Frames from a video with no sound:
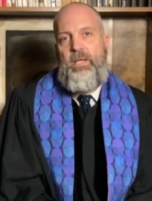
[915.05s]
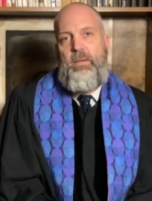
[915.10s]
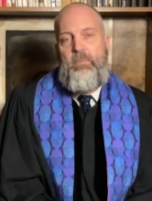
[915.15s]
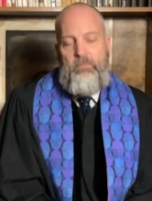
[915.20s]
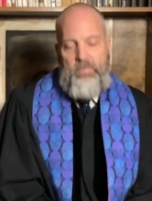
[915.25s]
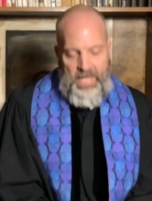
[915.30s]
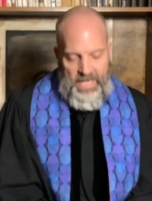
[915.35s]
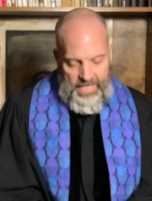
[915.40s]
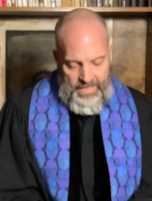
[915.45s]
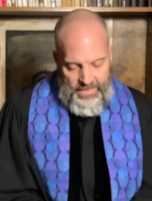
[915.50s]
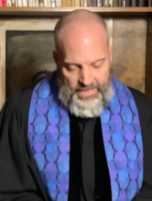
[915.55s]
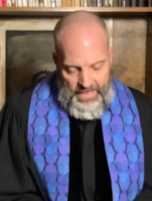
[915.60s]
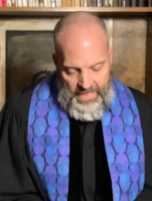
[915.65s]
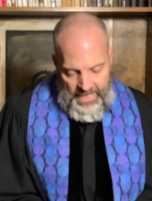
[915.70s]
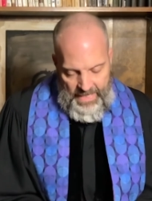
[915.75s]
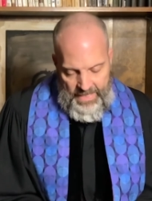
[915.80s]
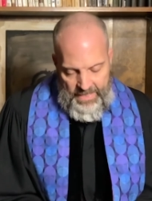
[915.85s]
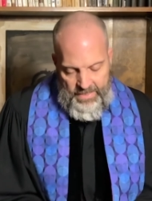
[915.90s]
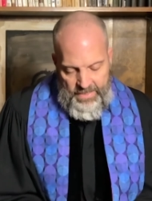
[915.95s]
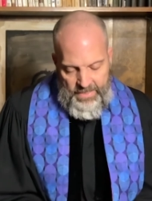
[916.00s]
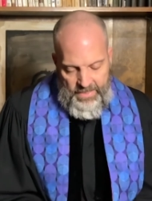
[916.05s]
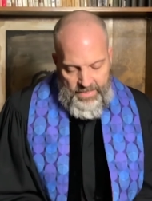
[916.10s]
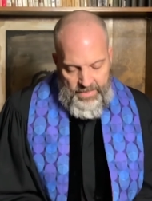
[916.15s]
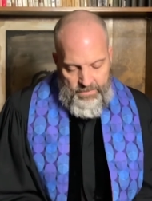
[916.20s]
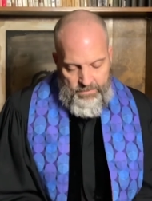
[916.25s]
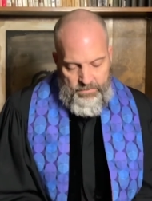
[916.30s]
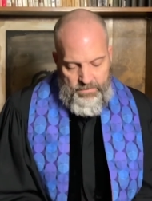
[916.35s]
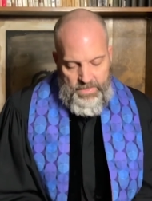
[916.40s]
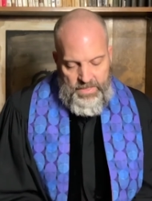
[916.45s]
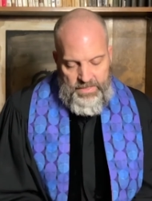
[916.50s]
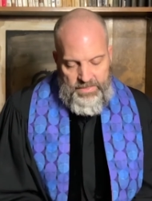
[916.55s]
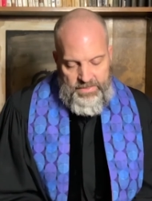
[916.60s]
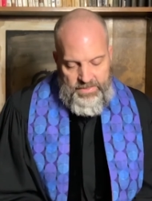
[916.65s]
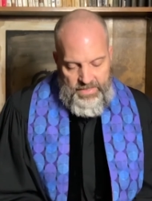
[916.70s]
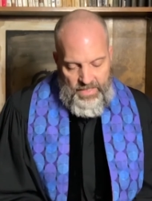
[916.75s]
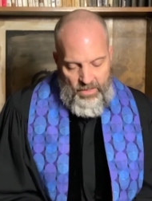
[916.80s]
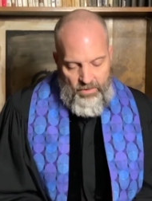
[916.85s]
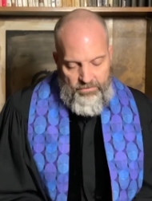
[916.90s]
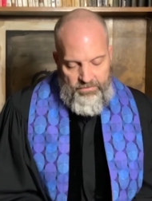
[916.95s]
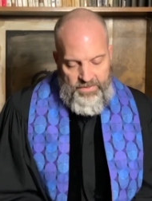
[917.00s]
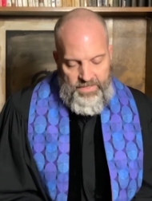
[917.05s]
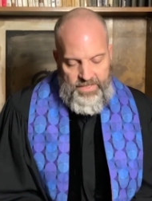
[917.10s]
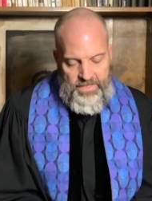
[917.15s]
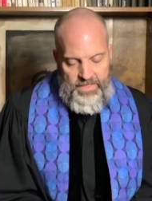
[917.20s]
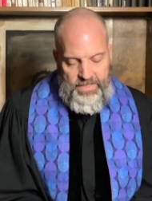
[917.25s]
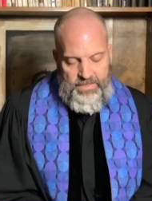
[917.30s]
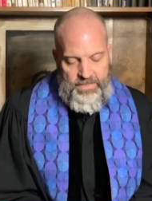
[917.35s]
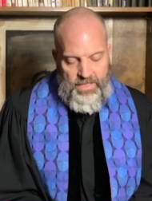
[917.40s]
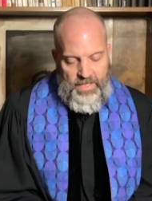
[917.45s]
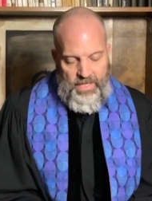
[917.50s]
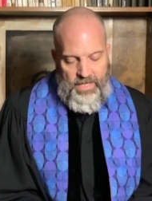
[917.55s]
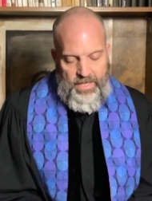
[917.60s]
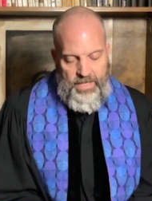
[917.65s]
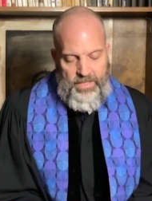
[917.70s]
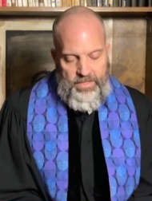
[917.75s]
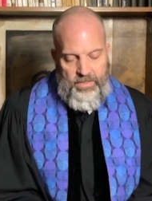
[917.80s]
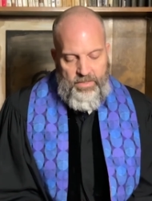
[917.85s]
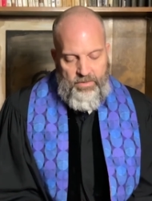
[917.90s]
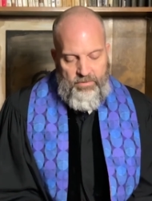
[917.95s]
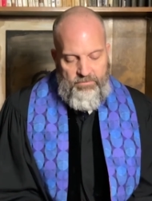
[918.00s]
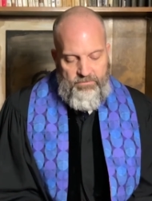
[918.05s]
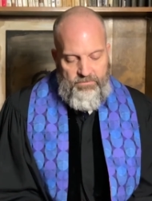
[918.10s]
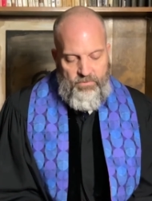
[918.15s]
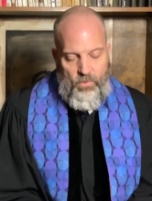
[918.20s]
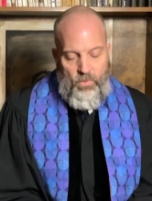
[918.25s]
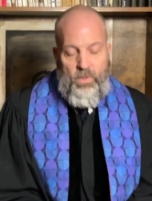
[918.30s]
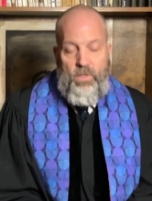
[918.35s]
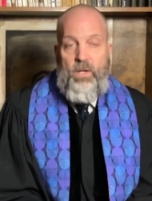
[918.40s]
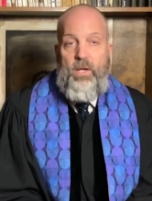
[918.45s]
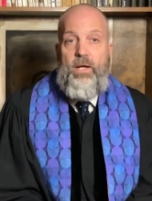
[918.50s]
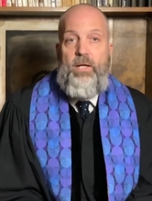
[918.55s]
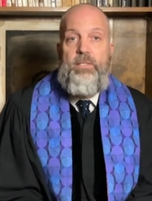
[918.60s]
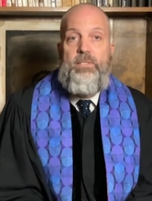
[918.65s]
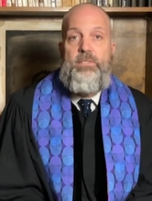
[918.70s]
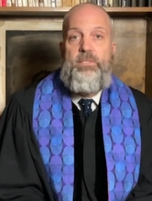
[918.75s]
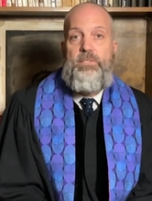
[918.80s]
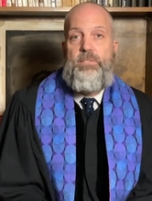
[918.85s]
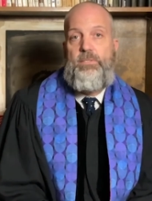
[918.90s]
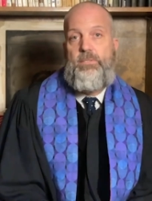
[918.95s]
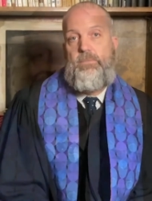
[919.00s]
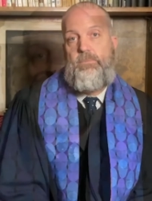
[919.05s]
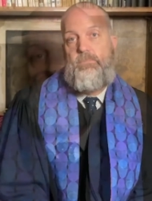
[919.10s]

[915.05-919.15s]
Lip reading: back at himself. He died for us.